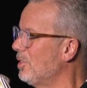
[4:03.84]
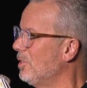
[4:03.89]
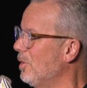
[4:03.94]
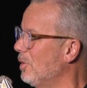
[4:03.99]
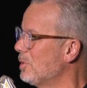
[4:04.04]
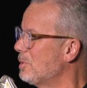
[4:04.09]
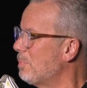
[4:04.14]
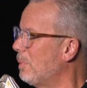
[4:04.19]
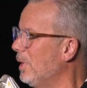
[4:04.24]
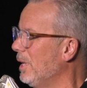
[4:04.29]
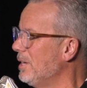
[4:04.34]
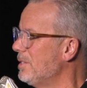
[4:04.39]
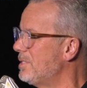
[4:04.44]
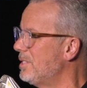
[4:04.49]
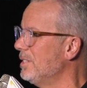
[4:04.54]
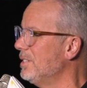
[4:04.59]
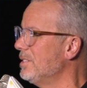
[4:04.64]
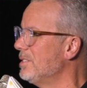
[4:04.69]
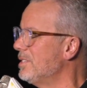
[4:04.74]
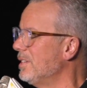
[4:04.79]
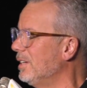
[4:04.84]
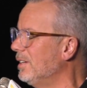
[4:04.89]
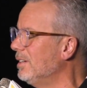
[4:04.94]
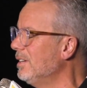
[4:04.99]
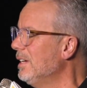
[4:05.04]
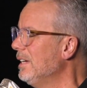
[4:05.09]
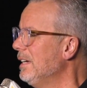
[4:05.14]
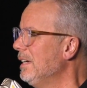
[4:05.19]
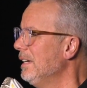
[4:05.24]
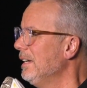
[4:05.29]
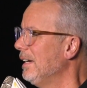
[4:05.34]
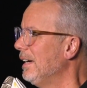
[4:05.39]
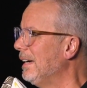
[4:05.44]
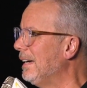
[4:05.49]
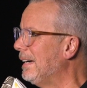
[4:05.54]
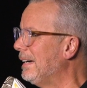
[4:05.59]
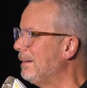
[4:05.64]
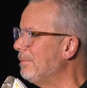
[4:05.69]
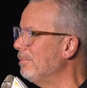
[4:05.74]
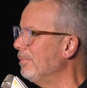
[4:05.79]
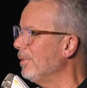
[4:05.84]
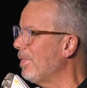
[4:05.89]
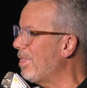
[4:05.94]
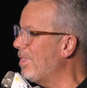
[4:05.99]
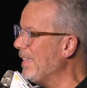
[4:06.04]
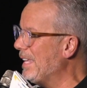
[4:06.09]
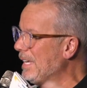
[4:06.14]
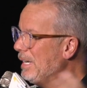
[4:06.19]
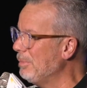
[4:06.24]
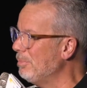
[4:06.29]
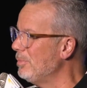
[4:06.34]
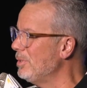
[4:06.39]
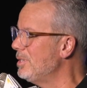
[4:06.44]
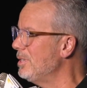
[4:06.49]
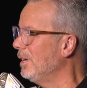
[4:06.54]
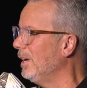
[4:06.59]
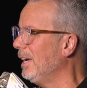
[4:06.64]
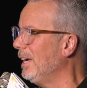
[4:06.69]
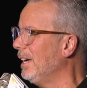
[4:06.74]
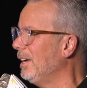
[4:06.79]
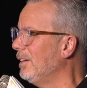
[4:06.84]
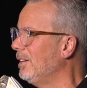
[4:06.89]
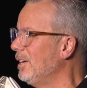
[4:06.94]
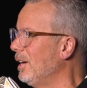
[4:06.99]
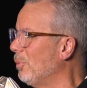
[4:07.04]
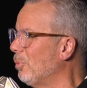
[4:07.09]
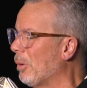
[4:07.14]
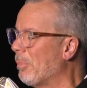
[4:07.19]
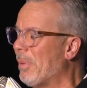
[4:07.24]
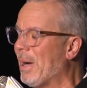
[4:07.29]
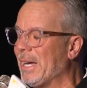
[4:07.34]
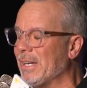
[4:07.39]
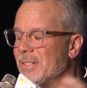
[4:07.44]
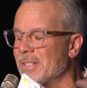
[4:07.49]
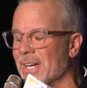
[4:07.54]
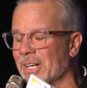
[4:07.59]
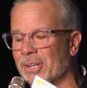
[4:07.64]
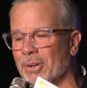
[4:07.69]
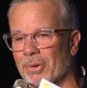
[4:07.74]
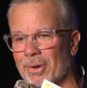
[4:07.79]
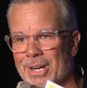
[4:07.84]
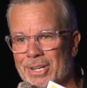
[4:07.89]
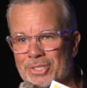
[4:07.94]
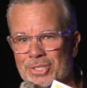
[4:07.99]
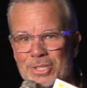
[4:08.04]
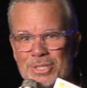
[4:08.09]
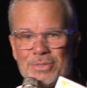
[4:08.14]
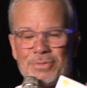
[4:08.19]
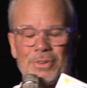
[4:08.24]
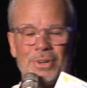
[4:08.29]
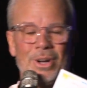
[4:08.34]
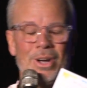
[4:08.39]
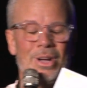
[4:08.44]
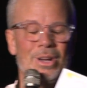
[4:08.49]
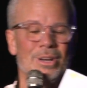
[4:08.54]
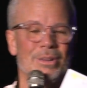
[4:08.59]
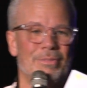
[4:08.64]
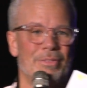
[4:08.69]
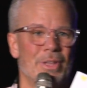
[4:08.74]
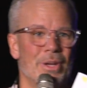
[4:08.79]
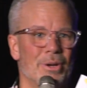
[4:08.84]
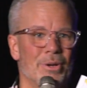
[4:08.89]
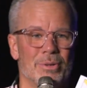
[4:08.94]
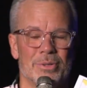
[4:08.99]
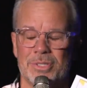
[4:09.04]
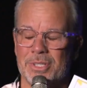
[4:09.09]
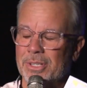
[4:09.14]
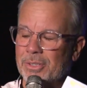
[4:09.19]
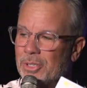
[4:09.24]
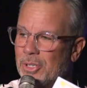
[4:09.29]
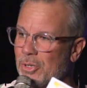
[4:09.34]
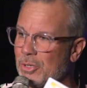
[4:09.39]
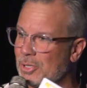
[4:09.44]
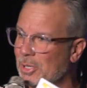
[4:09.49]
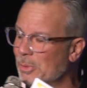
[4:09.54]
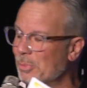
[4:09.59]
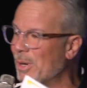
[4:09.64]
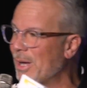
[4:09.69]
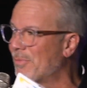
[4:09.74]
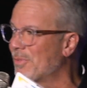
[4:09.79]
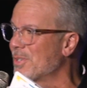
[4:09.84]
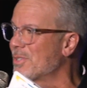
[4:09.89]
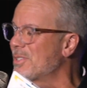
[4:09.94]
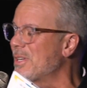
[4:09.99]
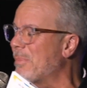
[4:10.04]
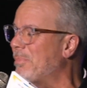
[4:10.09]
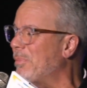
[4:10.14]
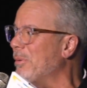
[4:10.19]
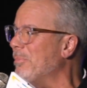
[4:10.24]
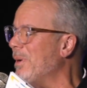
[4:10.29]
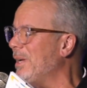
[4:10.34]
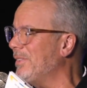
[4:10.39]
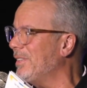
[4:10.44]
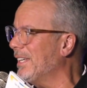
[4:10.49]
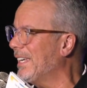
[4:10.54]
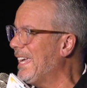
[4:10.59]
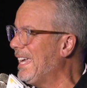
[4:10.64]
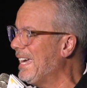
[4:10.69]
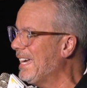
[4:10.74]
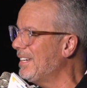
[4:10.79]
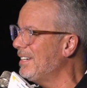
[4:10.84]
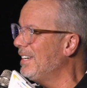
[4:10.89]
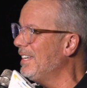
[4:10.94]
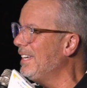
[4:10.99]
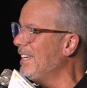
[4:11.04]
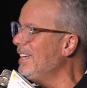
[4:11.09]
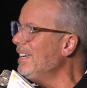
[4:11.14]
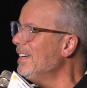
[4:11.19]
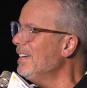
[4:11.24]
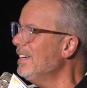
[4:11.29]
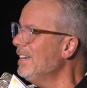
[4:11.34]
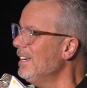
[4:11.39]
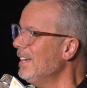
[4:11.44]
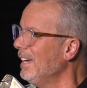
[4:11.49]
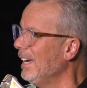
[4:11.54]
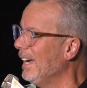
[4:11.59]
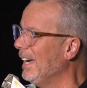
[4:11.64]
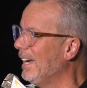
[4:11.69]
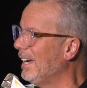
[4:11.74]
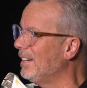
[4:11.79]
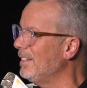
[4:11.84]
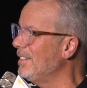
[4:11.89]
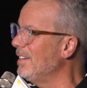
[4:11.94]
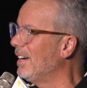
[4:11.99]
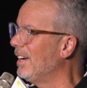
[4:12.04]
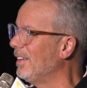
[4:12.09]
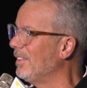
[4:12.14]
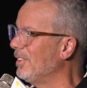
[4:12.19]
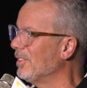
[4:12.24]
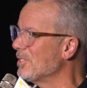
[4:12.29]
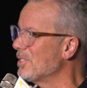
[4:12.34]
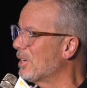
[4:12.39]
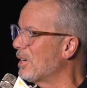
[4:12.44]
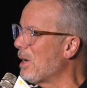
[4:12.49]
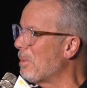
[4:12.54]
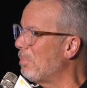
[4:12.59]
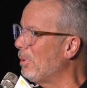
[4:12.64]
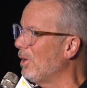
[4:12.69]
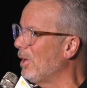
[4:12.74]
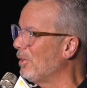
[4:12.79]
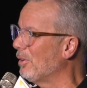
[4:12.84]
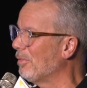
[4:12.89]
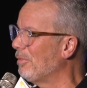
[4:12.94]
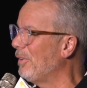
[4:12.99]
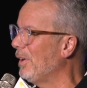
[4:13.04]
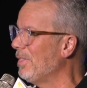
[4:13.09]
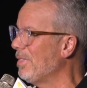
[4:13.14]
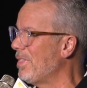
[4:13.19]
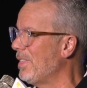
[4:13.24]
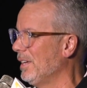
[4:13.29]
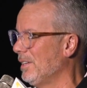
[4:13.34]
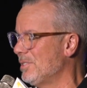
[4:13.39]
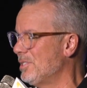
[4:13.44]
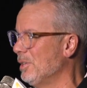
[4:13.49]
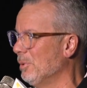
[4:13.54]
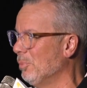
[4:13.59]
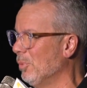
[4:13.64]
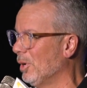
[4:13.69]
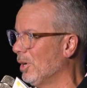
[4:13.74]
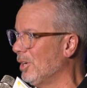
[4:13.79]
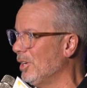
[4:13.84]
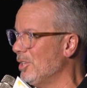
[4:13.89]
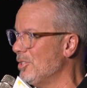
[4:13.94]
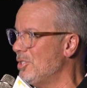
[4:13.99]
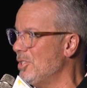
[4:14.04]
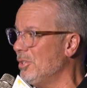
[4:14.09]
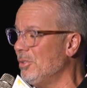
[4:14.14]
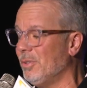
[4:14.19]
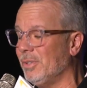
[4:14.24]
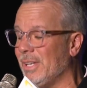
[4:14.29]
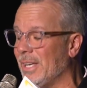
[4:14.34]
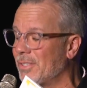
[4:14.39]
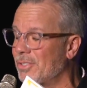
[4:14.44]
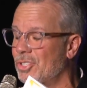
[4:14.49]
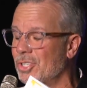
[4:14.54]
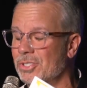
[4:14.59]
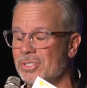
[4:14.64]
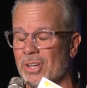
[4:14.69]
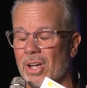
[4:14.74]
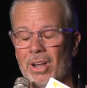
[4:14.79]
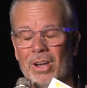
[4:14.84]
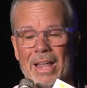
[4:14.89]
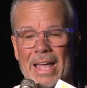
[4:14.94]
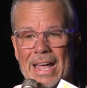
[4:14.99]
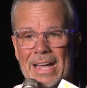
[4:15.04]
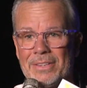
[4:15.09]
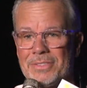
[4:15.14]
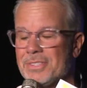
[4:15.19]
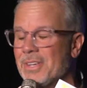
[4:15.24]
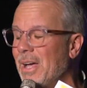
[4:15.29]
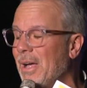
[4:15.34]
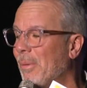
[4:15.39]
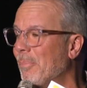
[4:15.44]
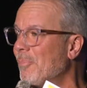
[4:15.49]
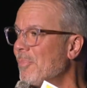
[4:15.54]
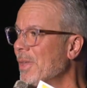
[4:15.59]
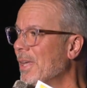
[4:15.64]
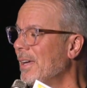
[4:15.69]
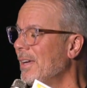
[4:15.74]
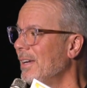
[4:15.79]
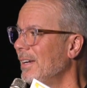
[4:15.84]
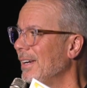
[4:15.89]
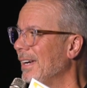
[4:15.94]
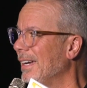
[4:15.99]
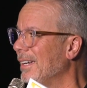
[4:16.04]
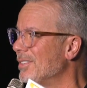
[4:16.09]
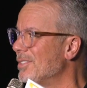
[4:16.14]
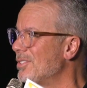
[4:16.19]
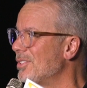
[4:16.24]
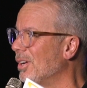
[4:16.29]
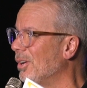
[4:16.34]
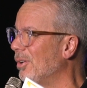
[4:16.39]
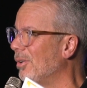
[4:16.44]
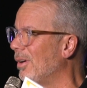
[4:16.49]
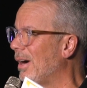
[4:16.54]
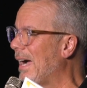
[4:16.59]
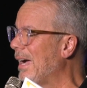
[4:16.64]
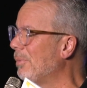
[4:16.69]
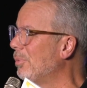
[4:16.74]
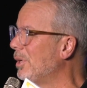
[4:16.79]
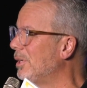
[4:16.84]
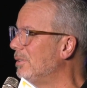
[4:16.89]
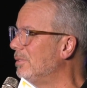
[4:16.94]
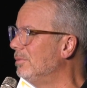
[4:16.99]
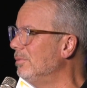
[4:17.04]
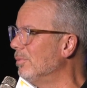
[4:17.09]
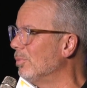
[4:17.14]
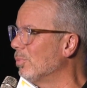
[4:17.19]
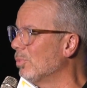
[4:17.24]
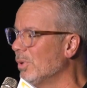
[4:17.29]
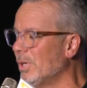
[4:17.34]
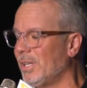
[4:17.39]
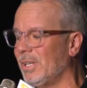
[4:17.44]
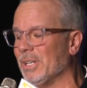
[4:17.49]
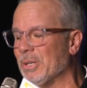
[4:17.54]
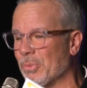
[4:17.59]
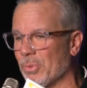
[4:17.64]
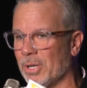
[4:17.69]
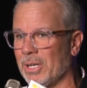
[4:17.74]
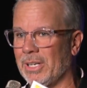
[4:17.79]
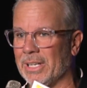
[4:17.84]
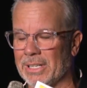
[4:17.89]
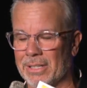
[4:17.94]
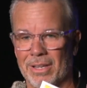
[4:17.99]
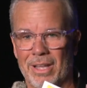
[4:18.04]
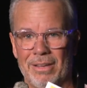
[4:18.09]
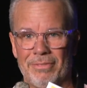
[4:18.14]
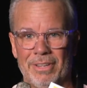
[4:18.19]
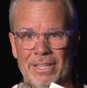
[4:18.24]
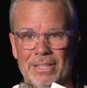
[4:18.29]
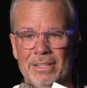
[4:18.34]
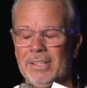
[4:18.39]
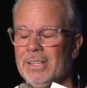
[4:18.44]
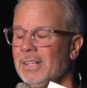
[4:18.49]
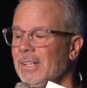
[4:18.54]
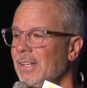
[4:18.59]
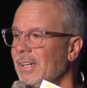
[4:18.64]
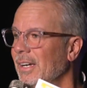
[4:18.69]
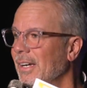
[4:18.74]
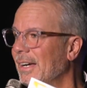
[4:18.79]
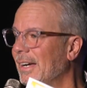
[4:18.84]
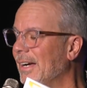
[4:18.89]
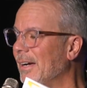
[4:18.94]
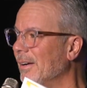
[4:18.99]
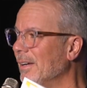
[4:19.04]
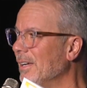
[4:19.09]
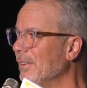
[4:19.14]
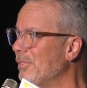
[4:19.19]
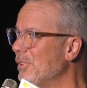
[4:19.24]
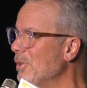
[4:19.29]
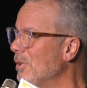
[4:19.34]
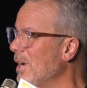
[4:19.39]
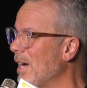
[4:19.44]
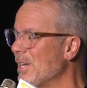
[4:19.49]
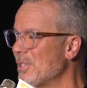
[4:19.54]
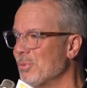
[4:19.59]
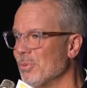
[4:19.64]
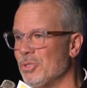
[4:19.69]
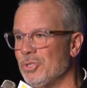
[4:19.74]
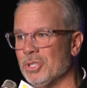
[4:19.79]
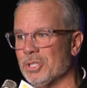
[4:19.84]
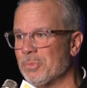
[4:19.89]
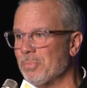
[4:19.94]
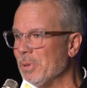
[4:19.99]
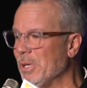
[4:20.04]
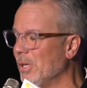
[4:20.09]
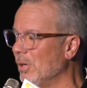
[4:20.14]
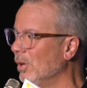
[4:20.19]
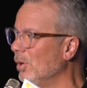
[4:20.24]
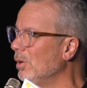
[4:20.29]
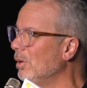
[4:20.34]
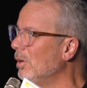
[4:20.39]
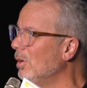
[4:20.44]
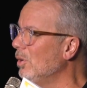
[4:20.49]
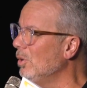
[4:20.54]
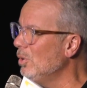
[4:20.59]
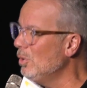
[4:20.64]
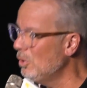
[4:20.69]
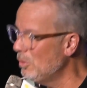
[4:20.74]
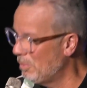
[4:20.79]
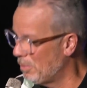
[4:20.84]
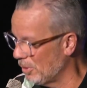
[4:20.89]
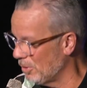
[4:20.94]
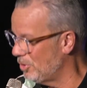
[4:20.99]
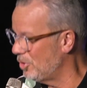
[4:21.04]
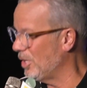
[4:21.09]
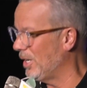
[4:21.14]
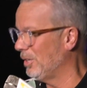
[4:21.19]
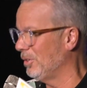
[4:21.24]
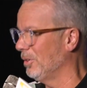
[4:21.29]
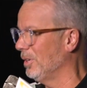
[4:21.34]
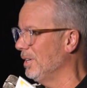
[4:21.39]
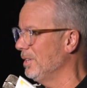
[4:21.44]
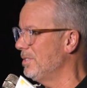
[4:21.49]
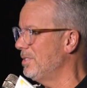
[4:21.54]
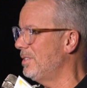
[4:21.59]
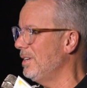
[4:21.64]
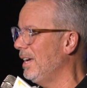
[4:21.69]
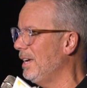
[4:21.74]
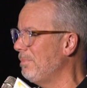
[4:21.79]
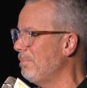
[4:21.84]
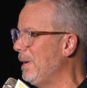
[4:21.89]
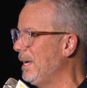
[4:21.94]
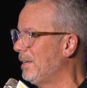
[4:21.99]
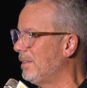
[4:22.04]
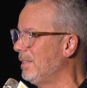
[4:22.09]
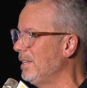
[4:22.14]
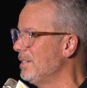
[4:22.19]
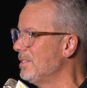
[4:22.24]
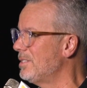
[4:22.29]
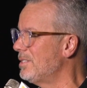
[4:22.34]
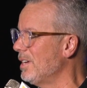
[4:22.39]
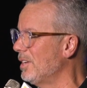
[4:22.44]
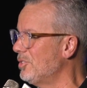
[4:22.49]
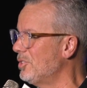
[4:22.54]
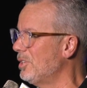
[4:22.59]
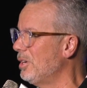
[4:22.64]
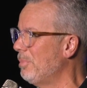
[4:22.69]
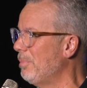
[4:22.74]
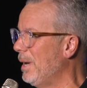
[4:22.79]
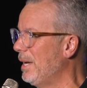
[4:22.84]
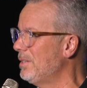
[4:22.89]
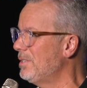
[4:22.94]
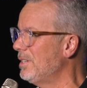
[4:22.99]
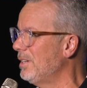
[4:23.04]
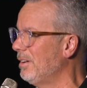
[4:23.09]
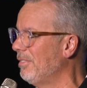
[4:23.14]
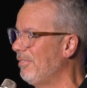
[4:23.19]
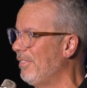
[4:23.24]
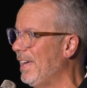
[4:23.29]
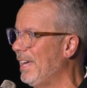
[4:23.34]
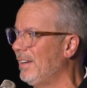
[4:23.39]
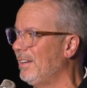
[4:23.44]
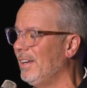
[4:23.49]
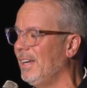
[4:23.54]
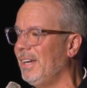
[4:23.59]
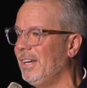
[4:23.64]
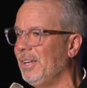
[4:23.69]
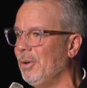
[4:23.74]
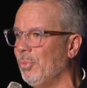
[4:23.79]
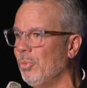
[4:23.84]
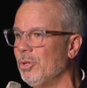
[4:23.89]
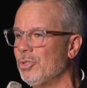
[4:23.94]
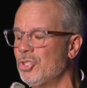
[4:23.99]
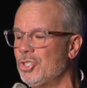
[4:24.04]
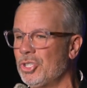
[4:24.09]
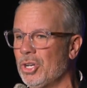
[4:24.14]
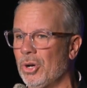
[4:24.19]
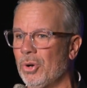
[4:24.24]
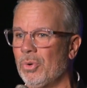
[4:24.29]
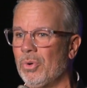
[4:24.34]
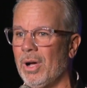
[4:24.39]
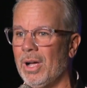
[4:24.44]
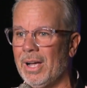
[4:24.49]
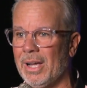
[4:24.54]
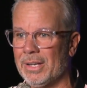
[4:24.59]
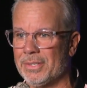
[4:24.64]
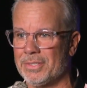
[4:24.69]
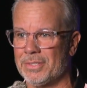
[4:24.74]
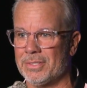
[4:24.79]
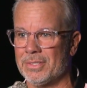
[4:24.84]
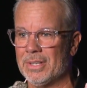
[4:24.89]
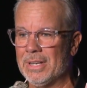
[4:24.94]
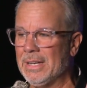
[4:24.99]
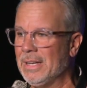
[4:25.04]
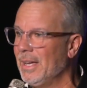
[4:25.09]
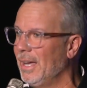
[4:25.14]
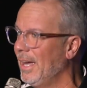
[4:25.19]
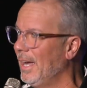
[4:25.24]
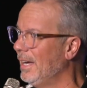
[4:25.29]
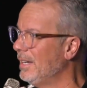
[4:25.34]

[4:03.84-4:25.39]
each of those places, and um, themed, and uh, we're buying decorations for all of those, and usually we have to supplement the candy, and uh, there's a couple other fun things that we're going to do, and that just all adds up. And so I would really, really love it uh, if you guys would just be uber generous and make these such an amazing event, and it would show us